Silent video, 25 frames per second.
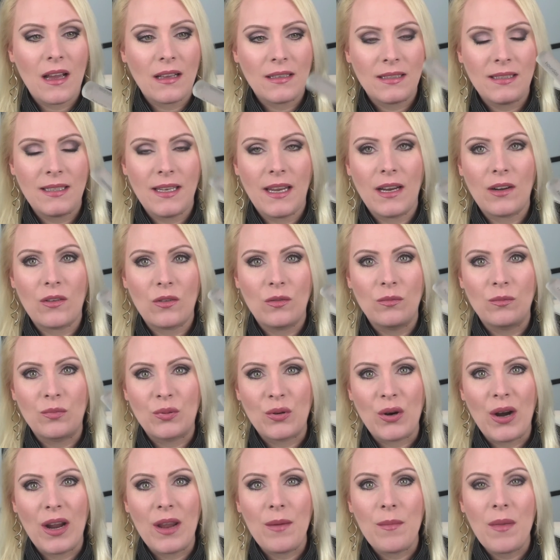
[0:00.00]
serum
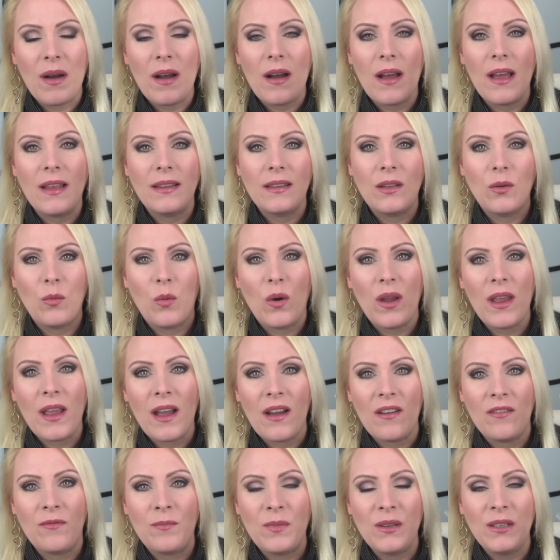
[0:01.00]
primer and the way
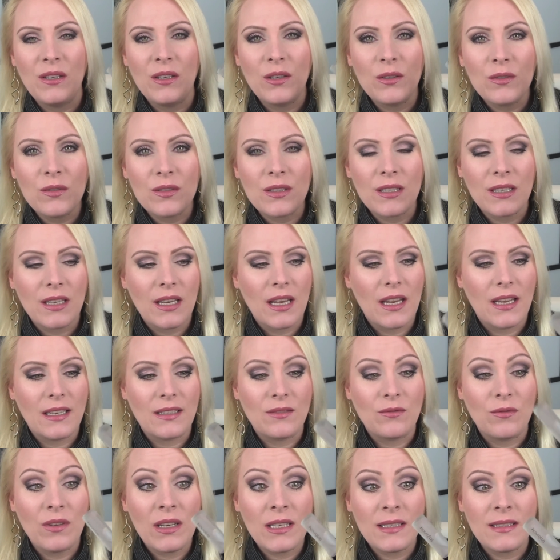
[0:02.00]
I've been using
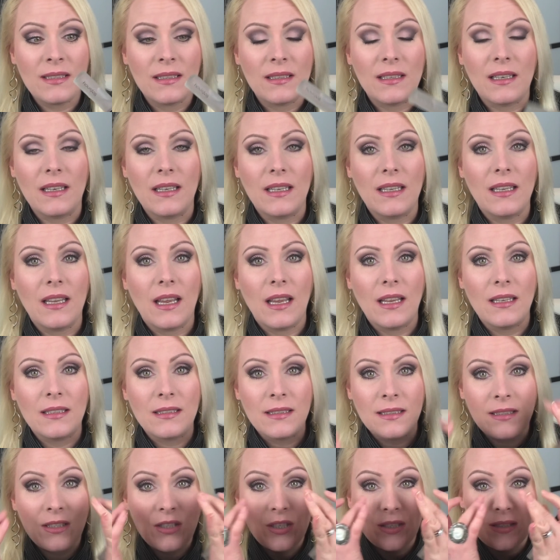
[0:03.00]
it recently
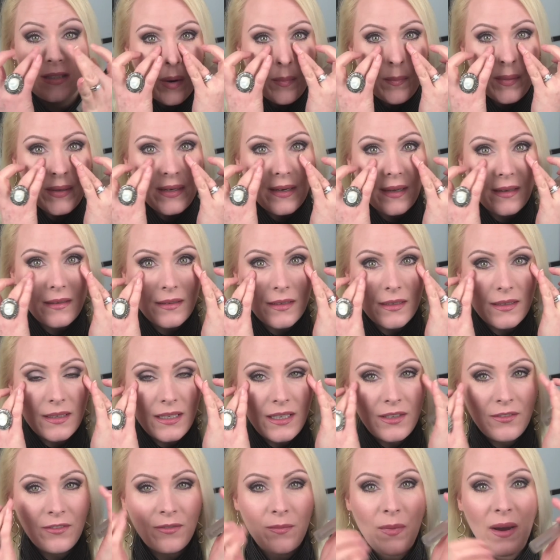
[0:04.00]
is pop it
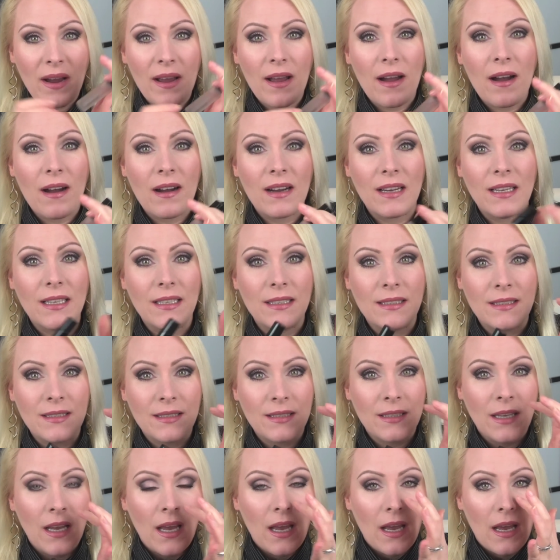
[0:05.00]
underneath my
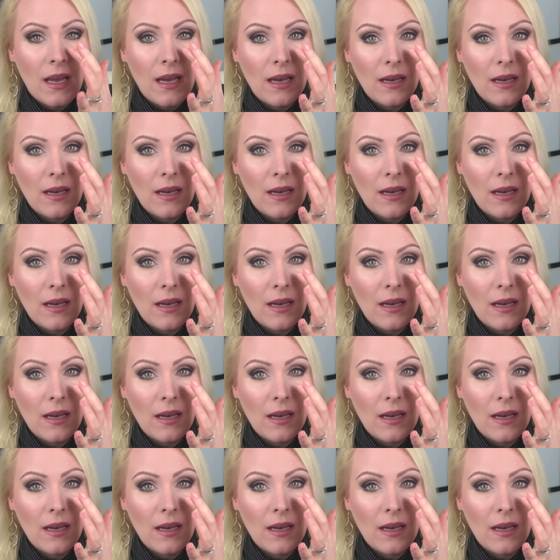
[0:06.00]
eyes